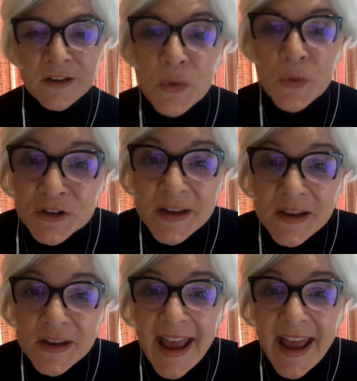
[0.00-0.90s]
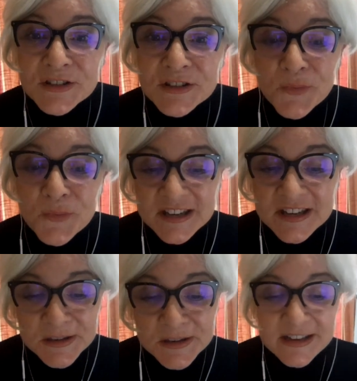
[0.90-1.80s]
We want you to be an active
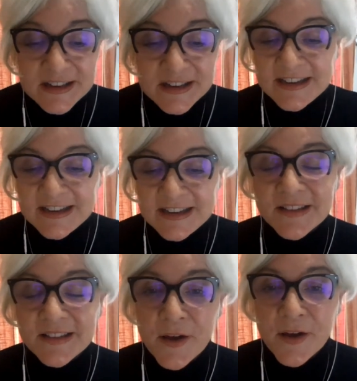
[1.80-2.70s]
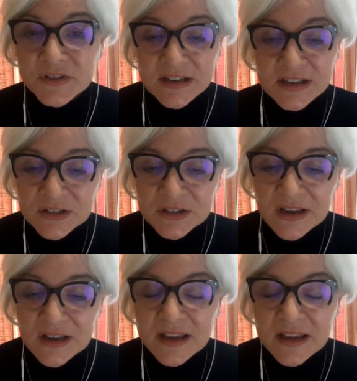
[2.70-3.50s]
participant today in the conversation.